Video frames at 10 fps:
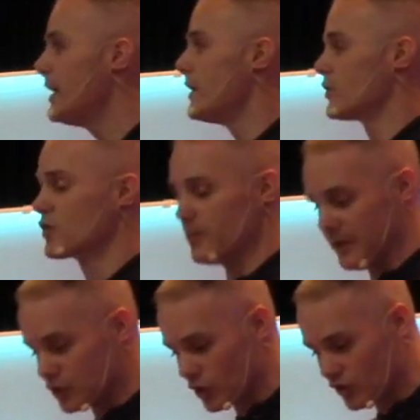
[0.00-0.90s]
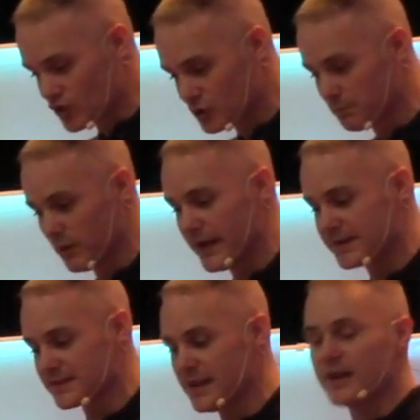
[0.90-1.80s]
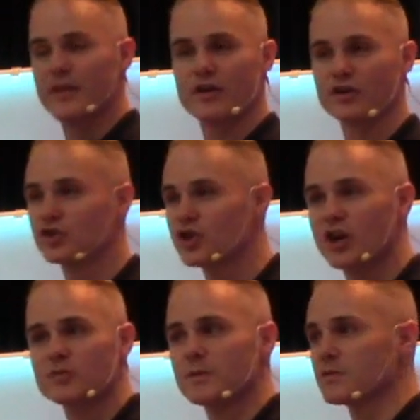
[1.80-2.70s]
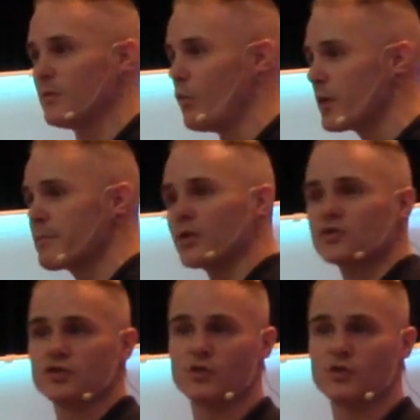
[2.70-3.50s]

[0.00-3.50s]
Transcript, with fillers: There's going to be church splits. There are judgments from one person